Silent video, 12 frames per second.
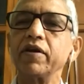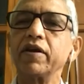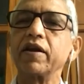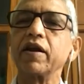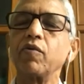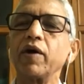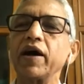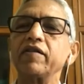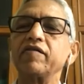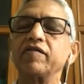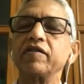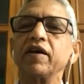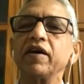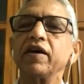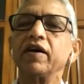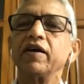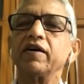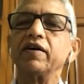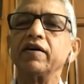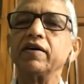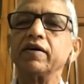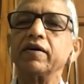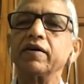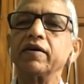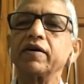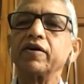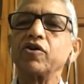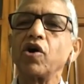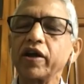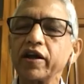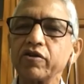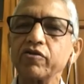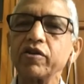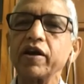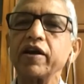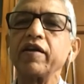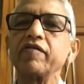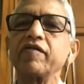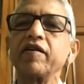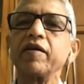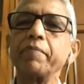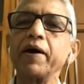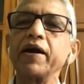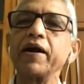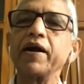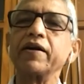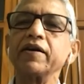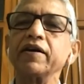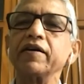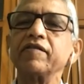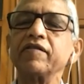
It requires uh, talking to the industry partners,